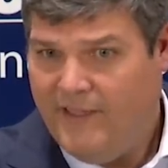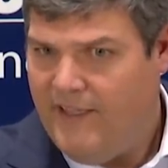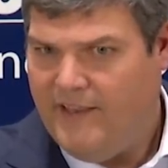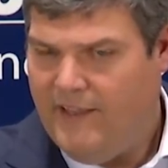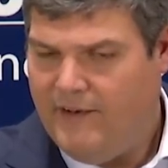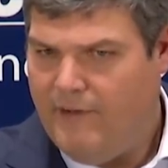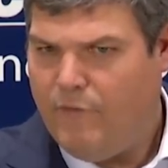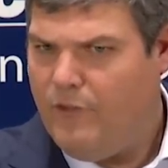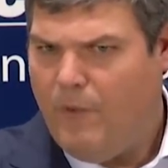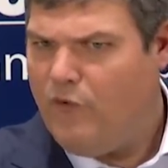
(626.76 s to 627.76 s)
and
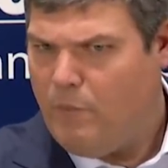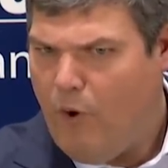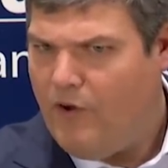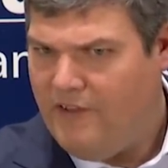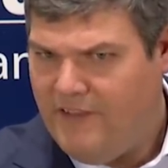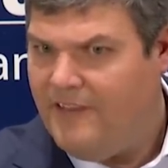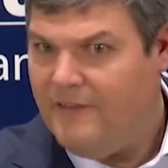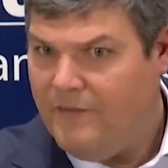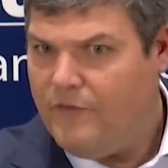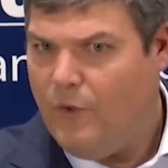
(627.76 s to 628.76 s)
for the most part it
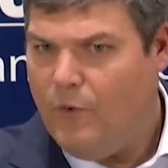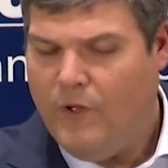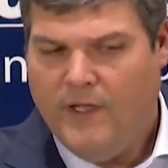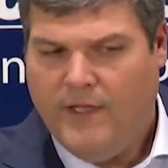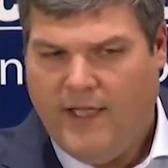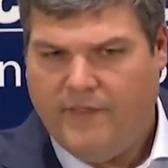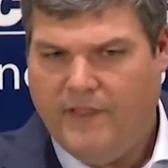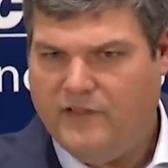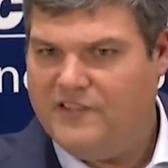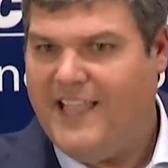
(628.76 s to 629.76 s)
didn't. So I
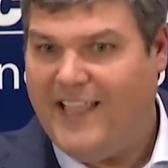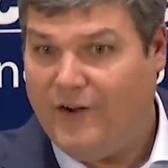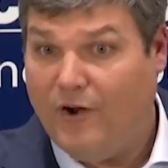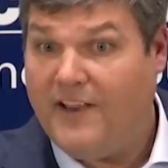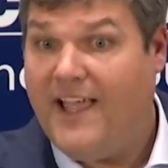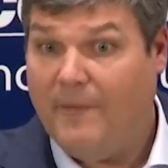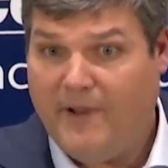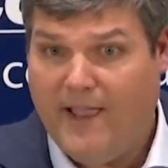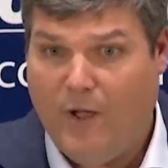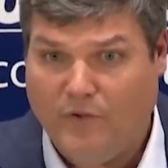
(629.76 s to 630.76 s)
think just taking our time
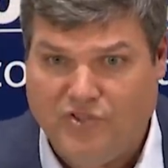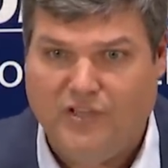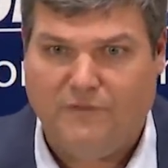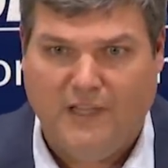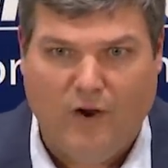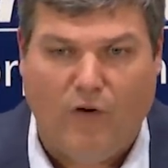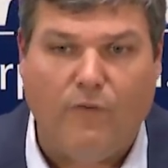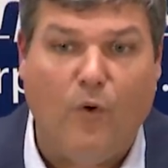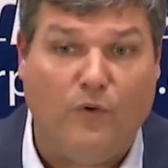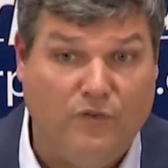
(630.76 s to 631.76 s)
now and shifting our
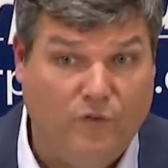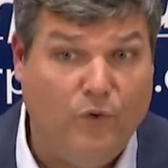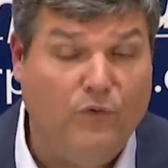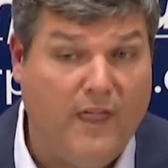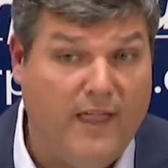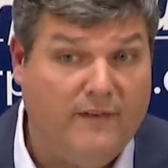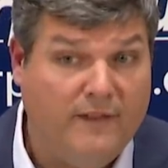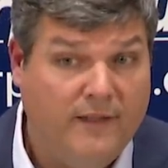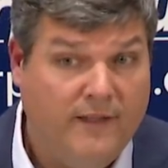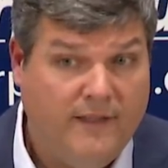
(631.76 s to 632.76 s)
focus to that
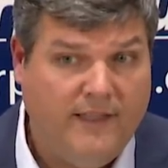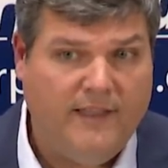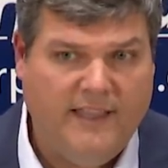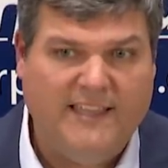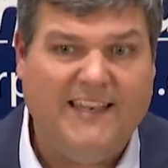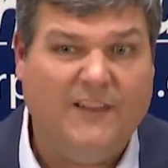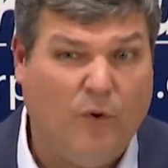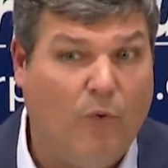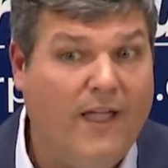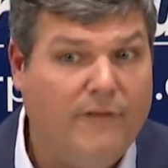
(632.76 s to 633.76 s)
and getting
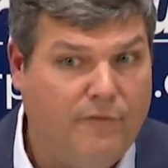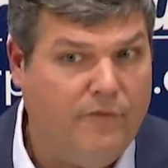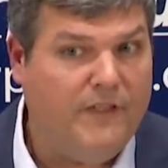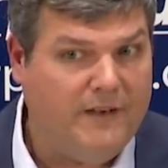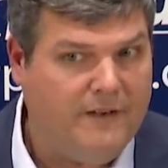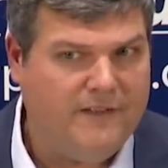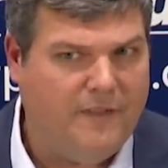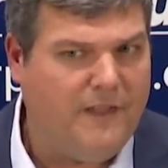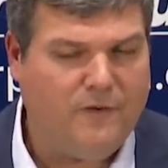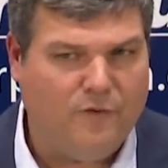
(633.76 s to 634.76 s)
the right fit, because I
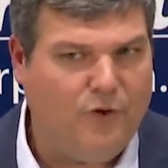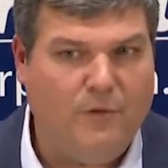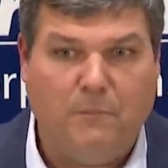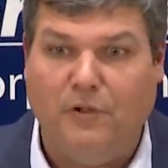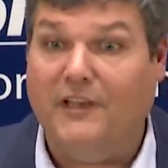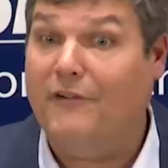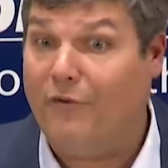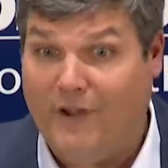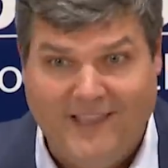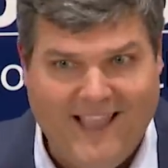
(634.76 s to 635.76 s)
think there's going to be plenty of
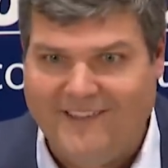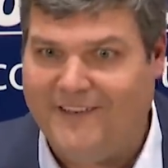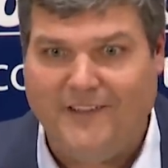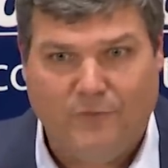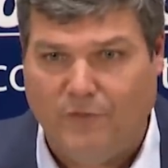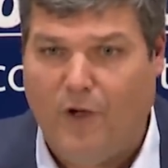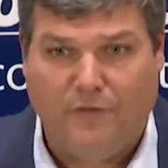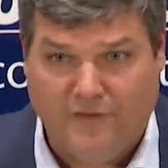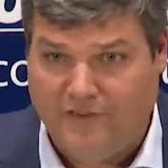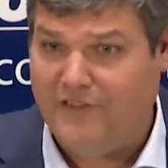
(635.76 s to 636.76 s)
great candidates with all
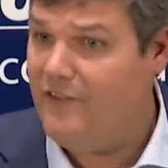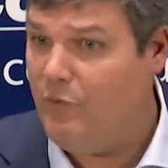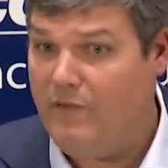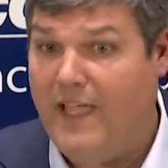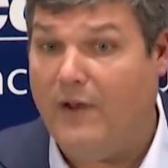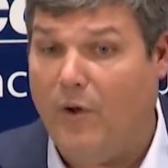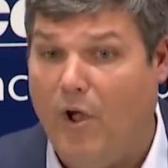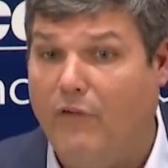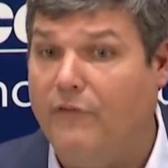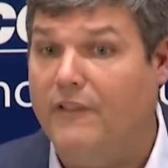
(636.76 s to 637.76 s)
the success we've had on
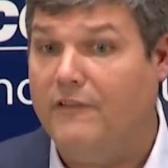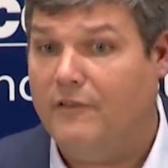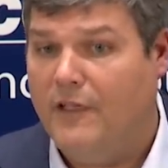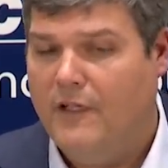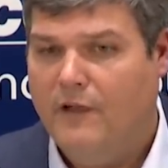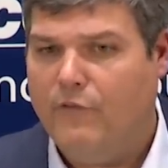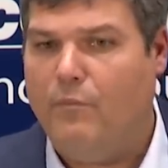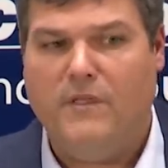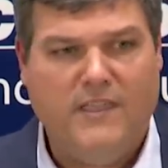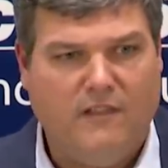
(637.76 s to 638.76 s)
offense. For
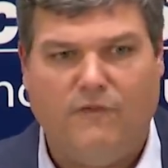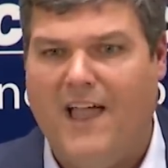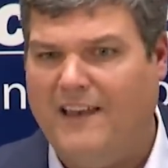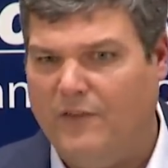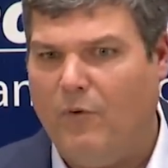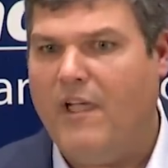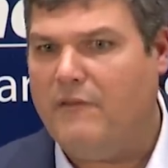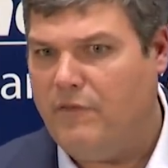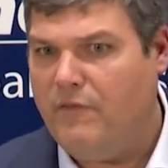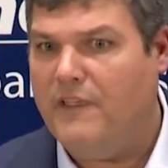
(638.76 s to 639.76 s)
me, it's finding the
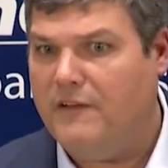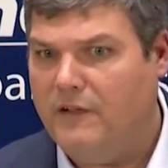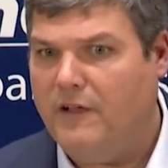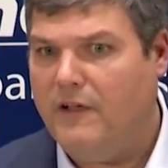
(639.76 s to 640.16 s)
right fit